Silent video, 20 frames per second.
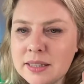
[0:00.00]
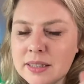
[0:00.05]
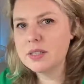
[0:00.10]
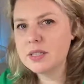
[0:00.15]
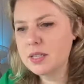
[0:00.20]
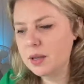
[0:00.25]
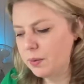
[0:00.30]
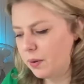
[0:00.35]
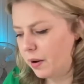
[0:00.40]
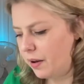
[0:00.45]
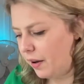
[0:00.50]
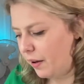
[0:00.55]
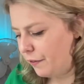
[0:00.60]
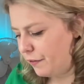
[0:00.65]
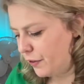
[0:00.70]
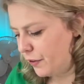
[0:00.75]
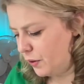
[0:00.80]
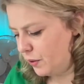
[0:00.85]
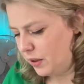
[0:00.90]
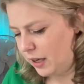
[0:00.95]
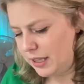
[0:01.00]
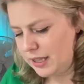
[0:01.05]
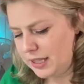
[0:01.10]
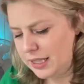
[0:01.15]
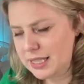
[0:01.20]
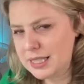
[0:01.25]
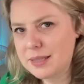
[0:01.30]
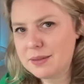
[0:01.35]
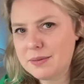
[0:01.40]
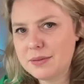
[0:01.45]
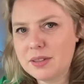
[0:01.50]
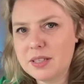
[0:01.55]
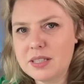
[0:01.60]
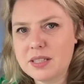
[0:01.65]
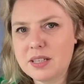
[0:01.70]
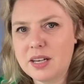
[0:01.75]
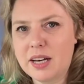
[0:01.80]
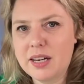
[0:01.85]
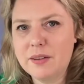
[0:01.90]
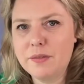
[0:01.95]
So I feel like this is
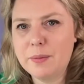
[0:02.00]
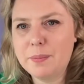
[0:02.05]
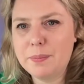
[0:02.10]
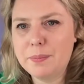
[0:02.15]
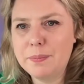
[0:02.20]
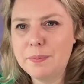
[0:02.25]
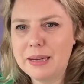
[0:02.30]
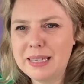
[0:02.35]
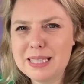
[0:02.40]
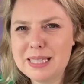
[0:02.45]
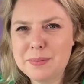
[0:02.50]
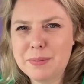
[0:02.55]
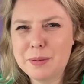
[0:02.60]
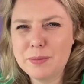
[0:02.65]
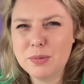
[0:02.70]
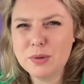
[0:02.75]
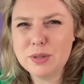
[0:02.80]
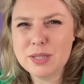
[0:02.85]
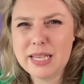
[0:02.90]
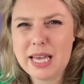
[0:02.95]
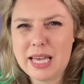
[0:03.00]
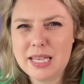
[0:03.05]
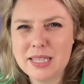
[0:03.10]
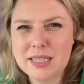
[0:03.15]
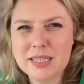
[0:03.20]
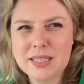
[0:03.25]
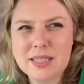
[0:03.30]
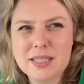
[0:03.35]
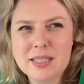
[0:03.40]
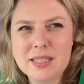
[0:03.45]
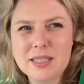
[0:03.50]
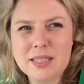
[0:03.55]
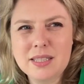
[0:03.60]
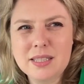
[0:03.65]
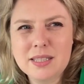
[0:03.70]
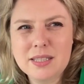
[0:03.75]
kind of makes a bit more sense.